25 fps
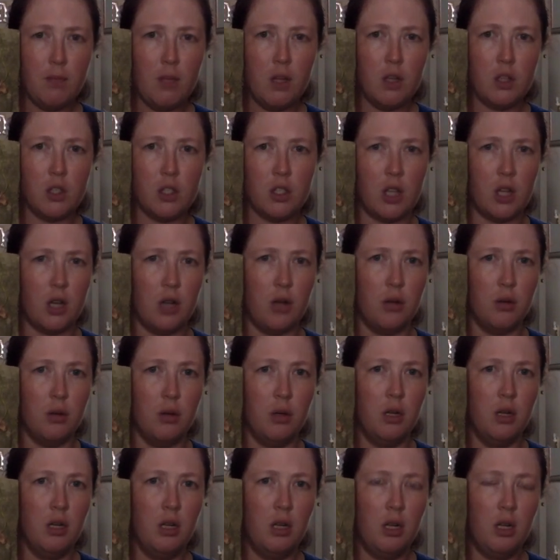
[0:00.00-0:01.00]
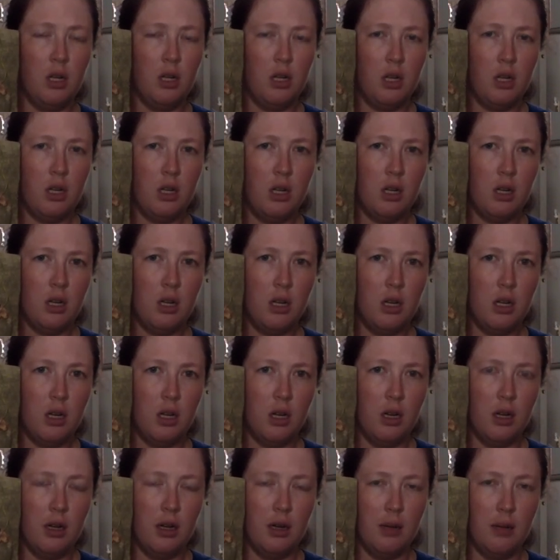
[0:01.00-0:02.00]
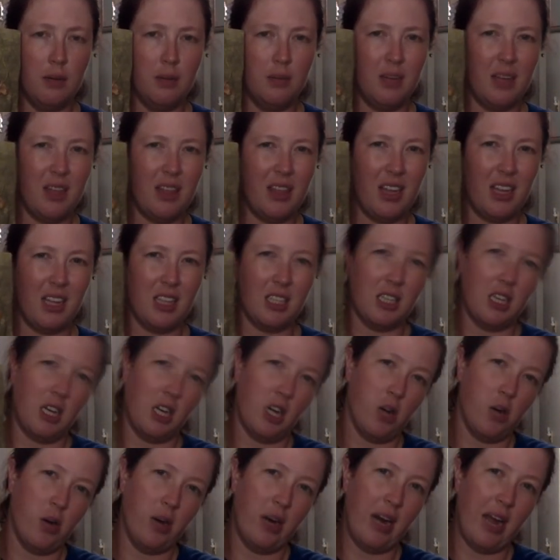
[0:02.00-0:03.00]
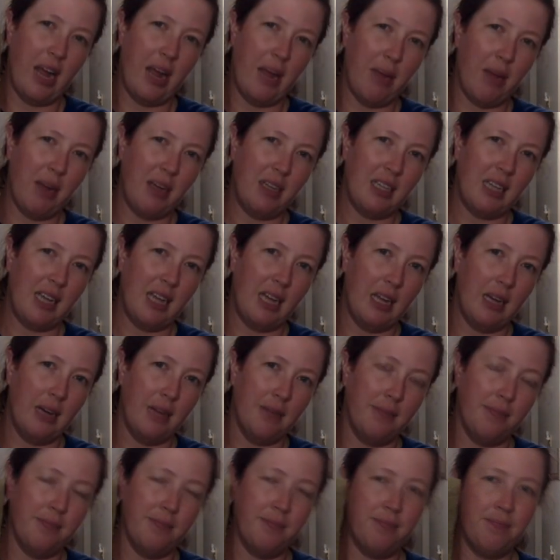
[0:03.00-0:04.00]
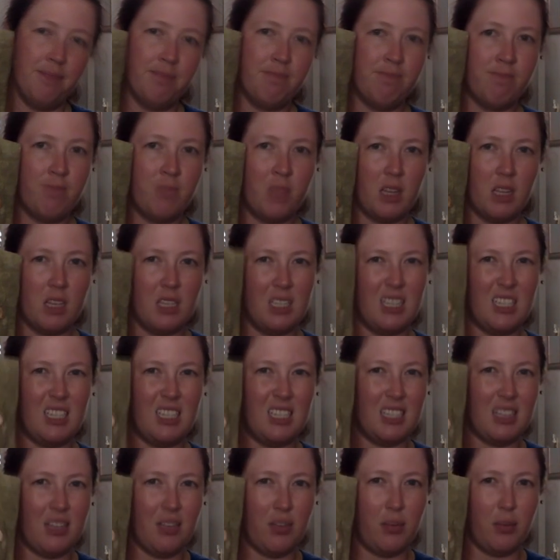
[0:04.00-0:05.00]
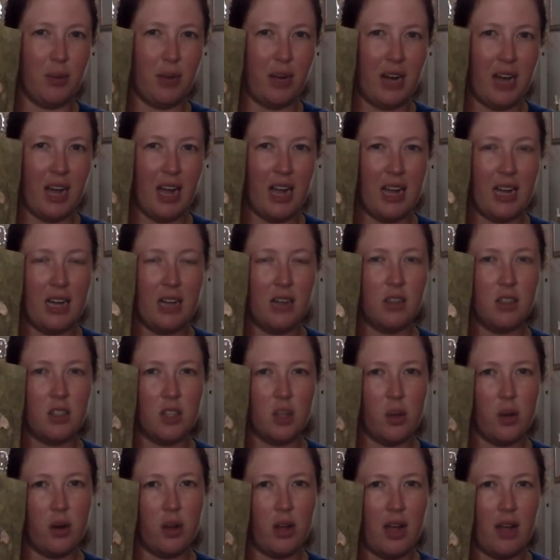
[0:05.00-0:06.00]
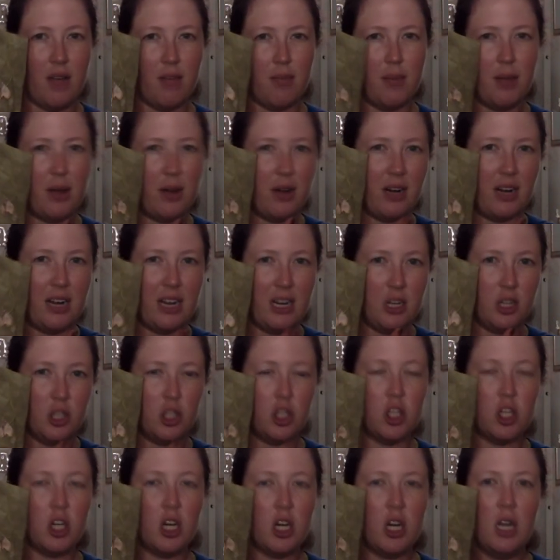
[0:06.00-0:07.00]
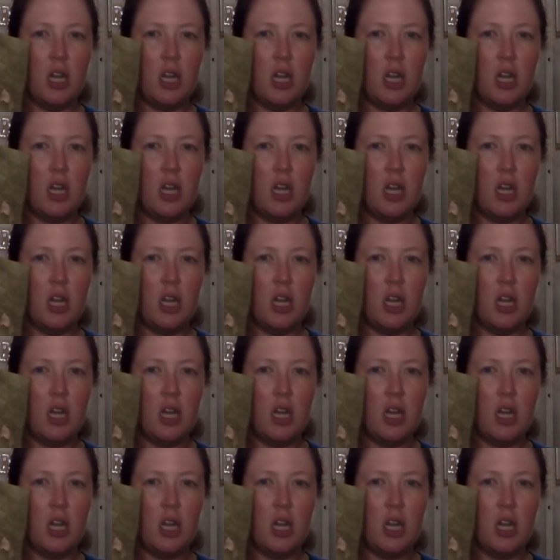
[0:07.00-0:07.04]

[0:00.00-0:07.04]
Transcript: So I think it's going to go in an 8x10 because it's a 7x9, so it'll have about an inch.